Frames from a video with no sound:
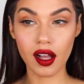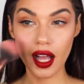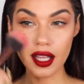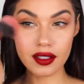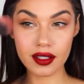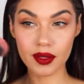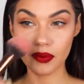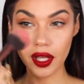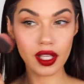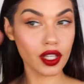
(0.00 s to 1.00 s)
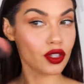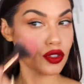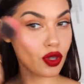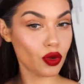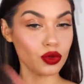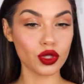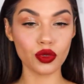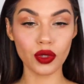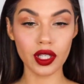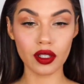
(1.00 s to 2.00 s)
has this pinky tone
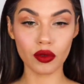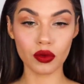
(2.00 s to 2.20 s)
to it,